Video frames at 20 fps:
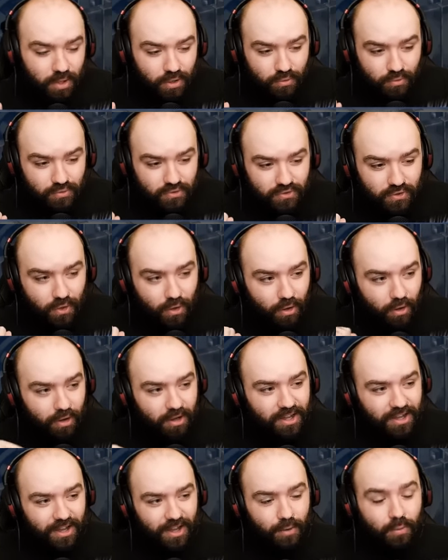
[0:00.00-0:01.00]
my good sir.
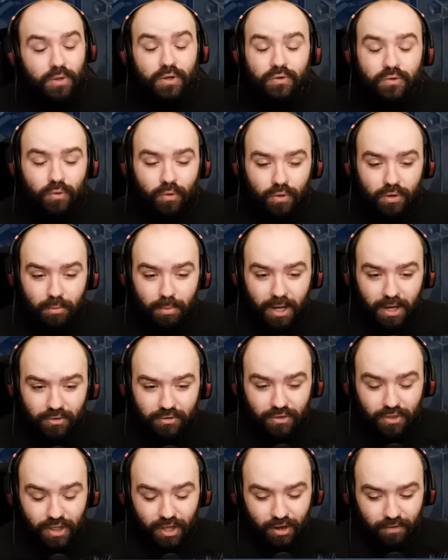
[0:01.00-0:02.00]
We can talk
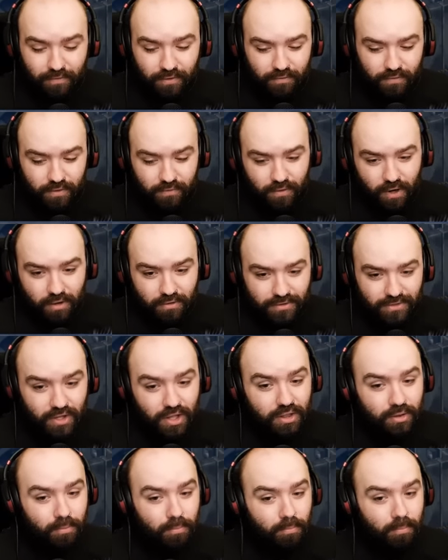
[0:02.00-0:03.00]
about the FEV virus
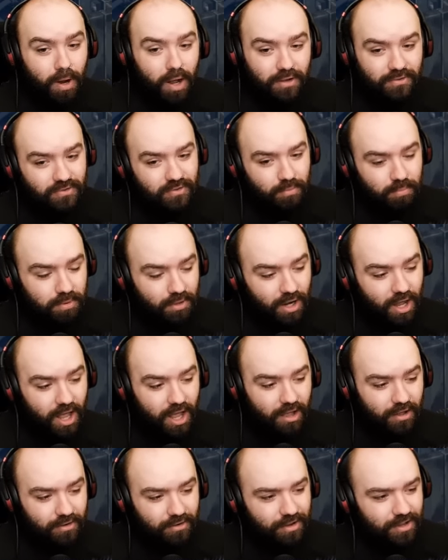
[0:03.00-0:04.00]
and the master
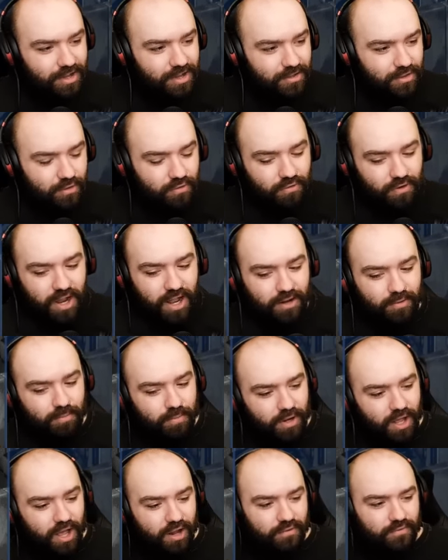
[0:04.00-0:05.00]
plan, the grand
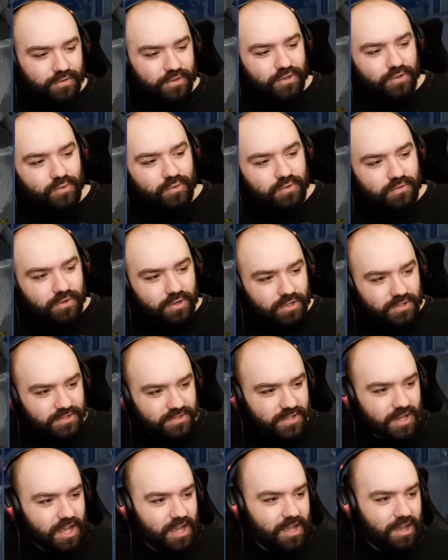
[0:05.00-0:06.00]
plan of the
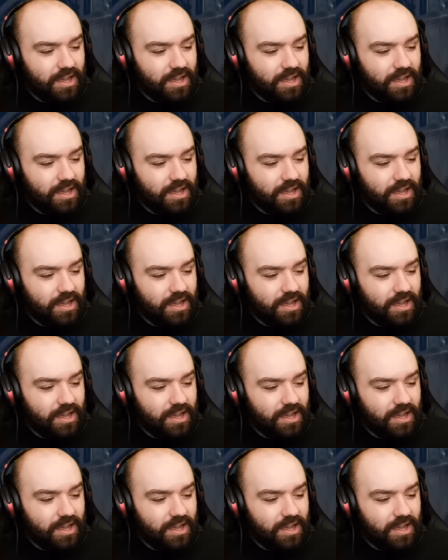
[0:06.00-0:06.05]
universe.